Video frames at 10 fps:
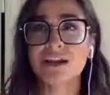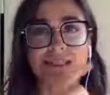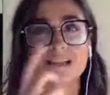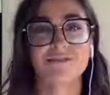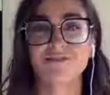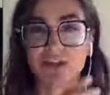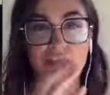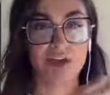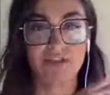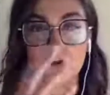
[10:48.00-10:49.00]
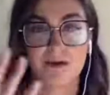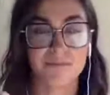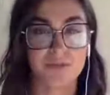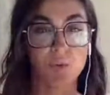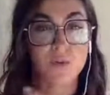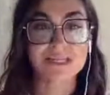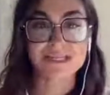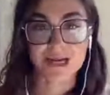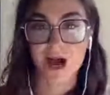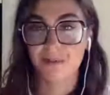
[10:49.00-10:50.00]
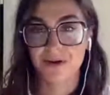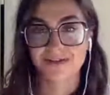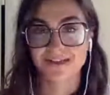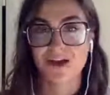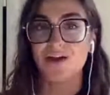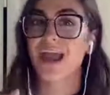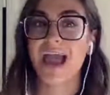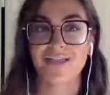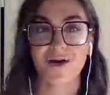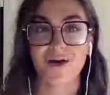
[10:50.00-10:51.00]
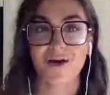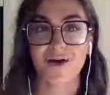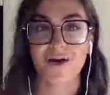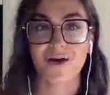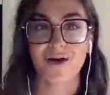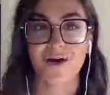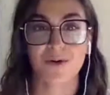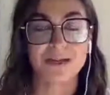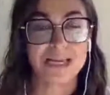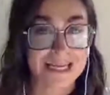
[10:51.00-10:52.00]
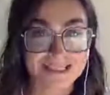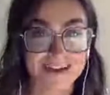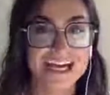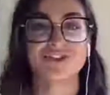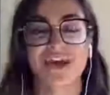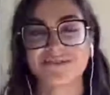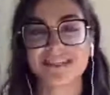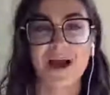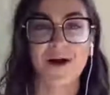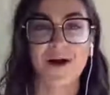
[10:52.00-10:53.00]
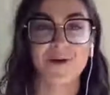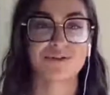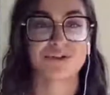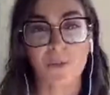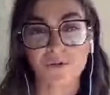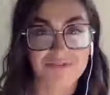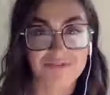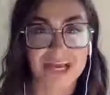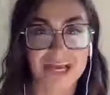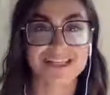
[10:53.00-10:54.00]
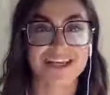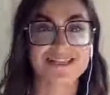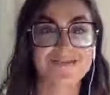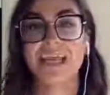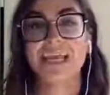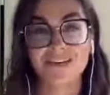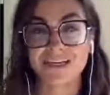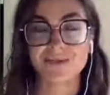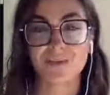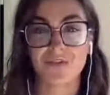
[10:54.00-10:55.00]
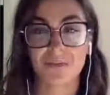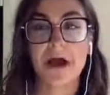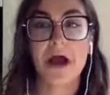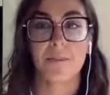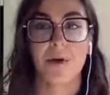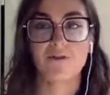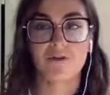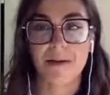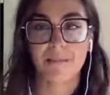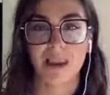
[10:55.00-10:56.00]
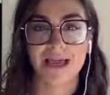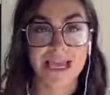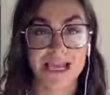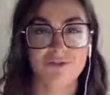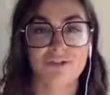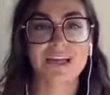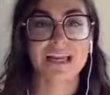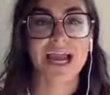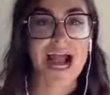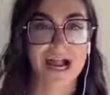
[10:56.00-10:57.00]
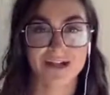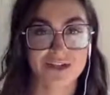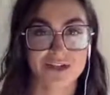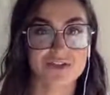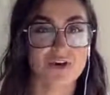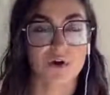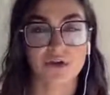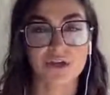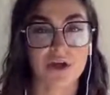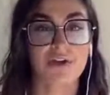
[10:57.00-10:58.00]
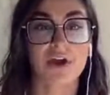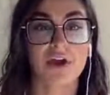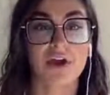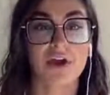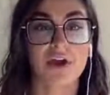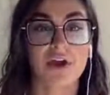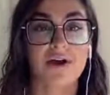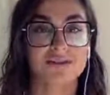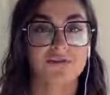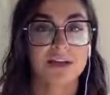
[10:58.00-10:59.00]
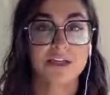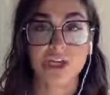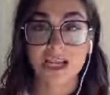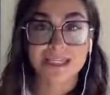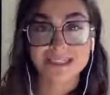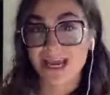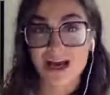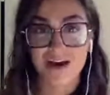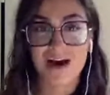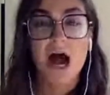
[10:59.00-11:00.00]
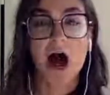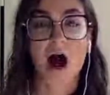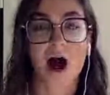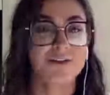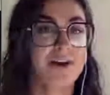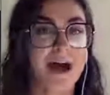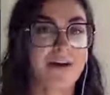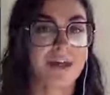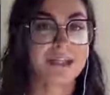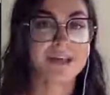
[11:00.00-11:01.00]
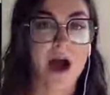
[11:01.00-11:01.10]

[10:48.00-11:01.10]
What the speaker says: at the weeks to come and I was like, okay, there'll be less of it, you just have to get on top of things, and I'd spend the evenings with them. But I remember like getting really like anxious, the girls are really gelling together, I don't have that time to